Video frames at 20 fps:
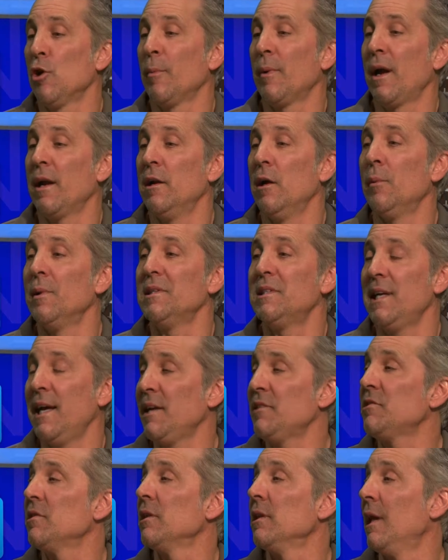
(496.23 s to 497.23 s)
but I know it
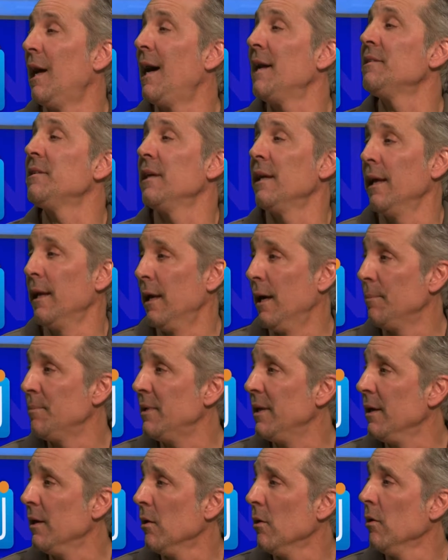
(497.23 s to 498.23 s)
takes a lot to get up
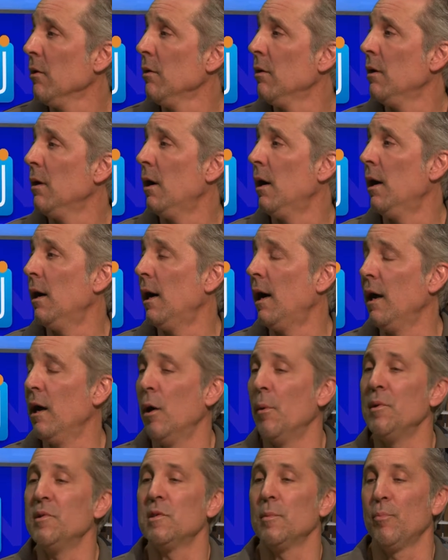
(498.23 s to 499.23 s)
there. I
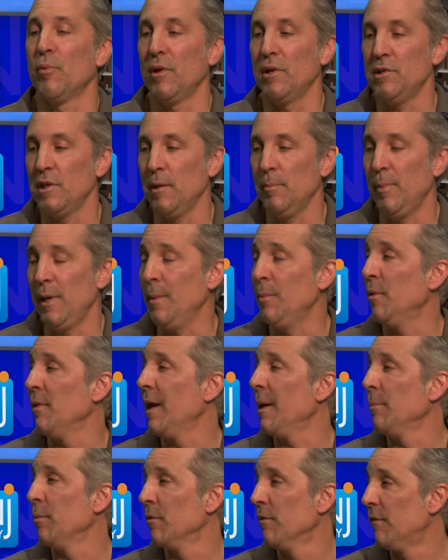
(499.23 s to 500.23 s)
always appreciate people
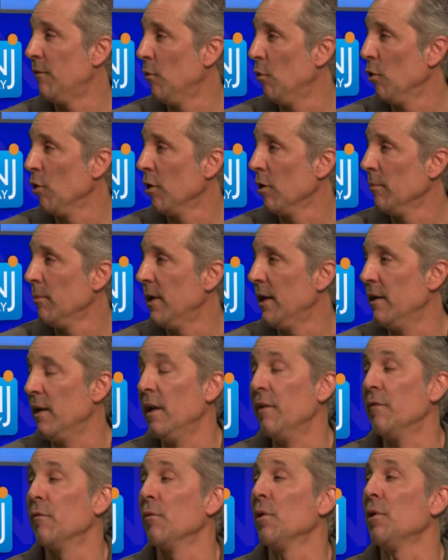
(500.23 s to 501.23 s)
that perform.
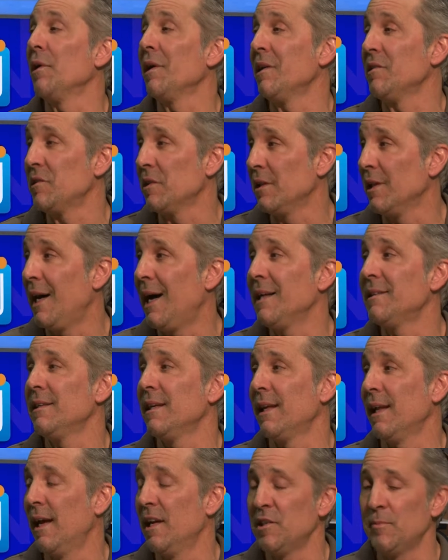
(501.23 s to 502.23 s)
It really is a lot
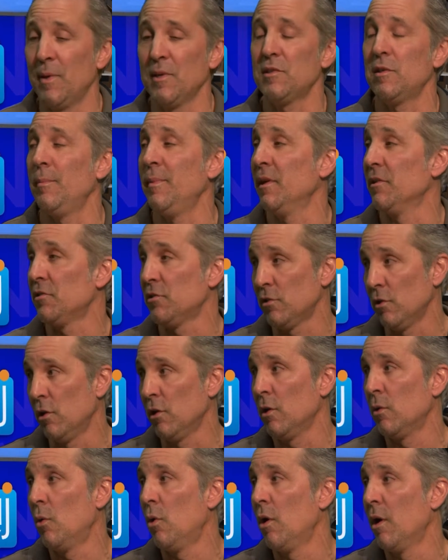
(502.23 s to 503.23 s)
to get, especially be a
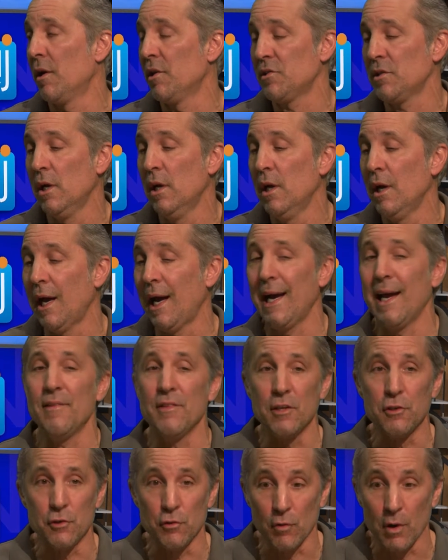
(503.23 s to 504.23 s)
solo artist. I had
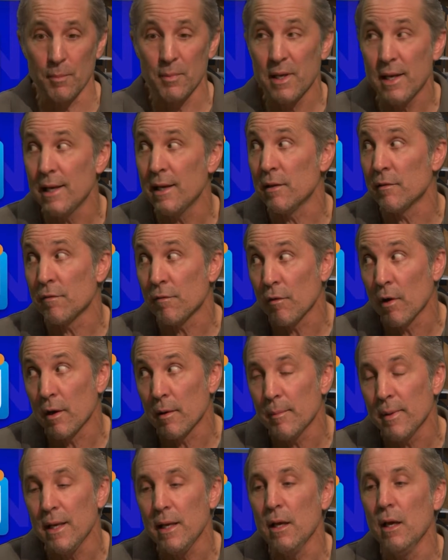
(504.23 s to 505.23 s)
the drum kit in
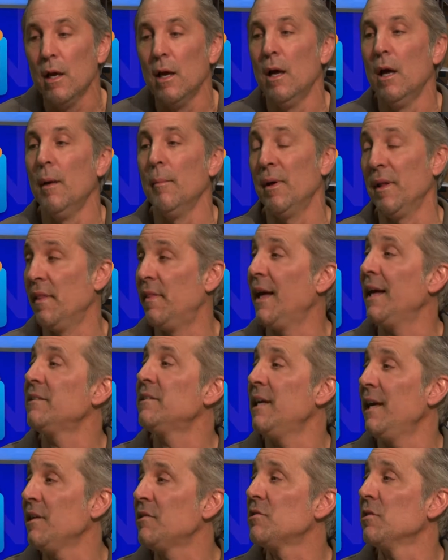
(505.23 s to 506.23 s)
front of me, but
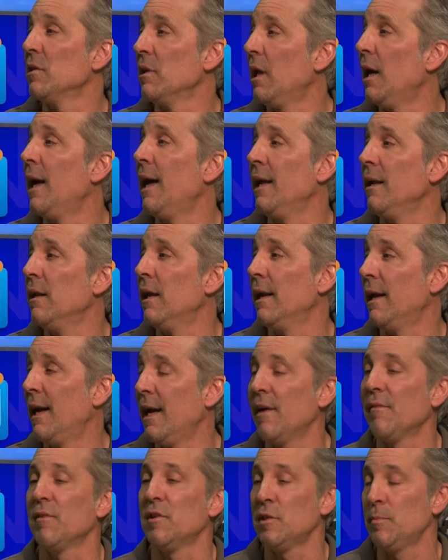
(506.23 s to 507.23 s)
that takes a lot. And
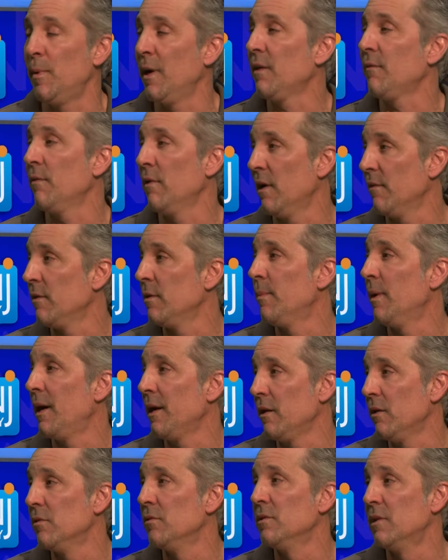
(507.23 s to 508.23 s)
I have respect for
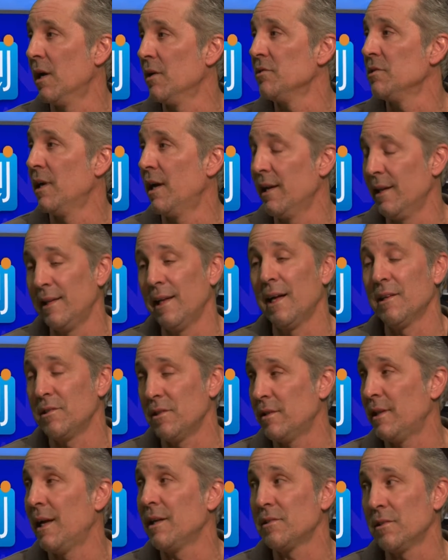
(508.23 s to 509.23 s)
everybody who does that.
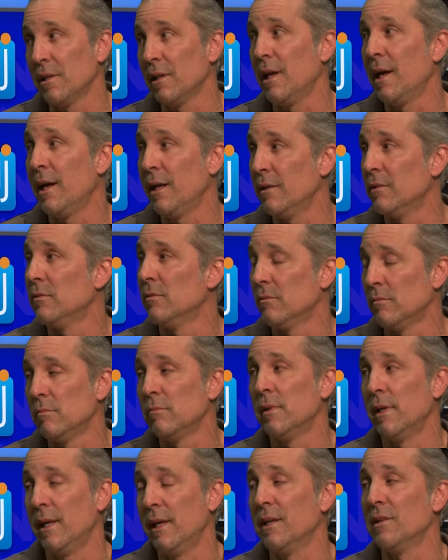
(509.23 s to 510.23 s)
That's a lot. Yeah.
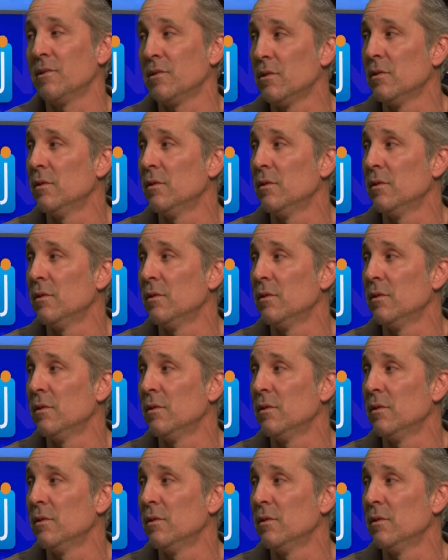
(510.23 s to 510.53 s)
It is.